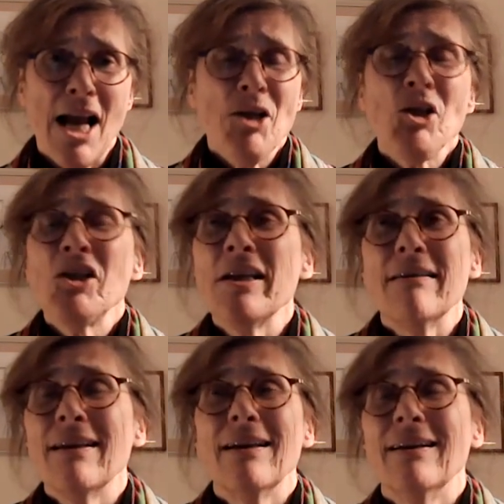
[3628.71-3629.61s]
I'd just
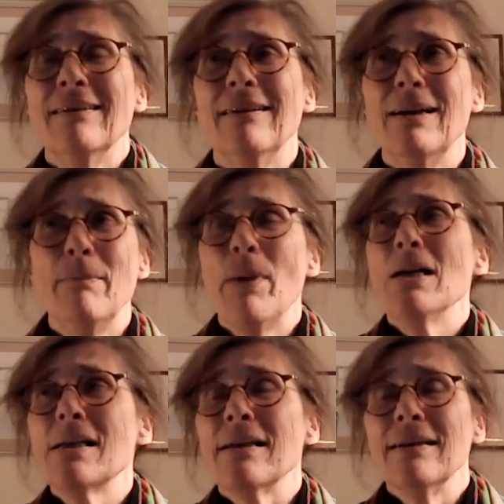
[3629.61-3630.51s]
sit there
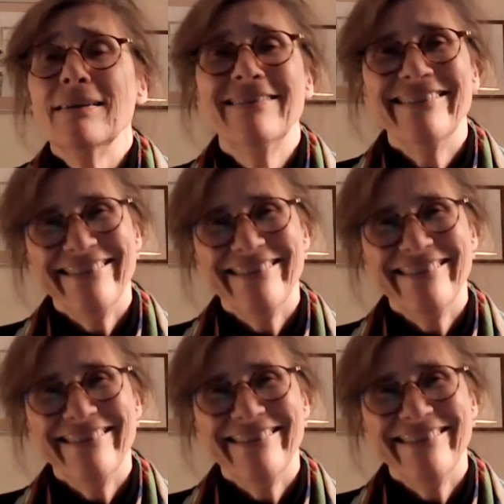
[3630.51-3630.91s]
basking.